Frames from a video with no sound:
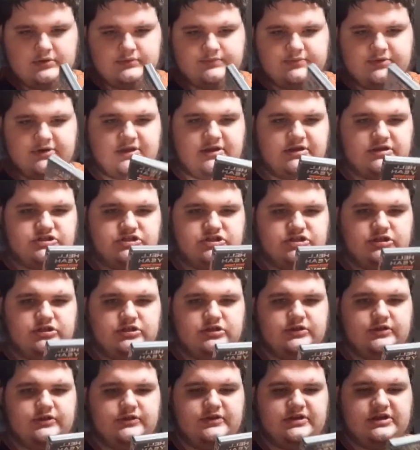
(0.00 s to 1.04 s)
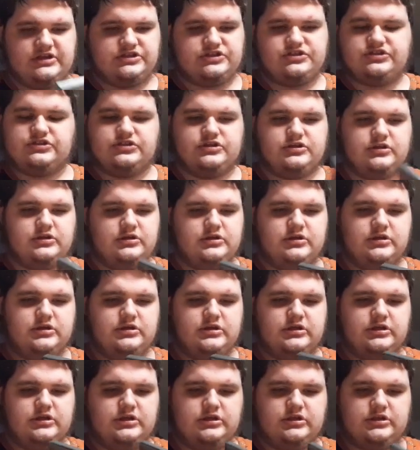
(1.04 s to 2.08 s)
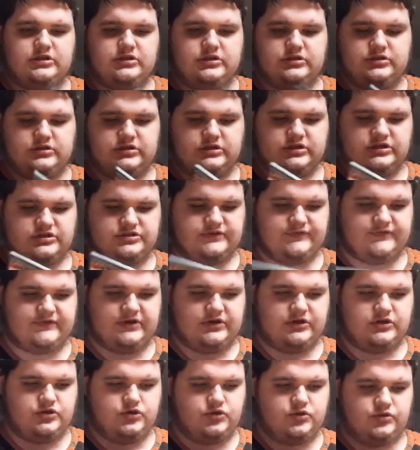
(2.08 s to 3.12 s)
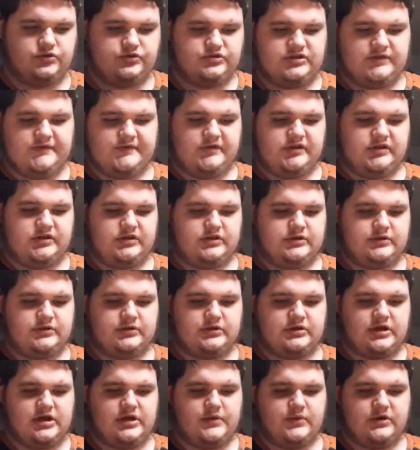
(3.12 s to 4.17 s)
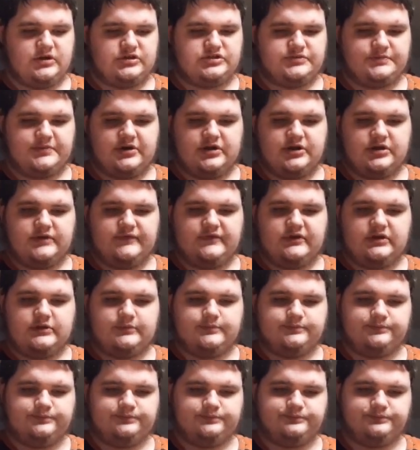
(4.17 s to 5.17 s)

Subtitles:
But this is a very cool DVD. I watched part of it.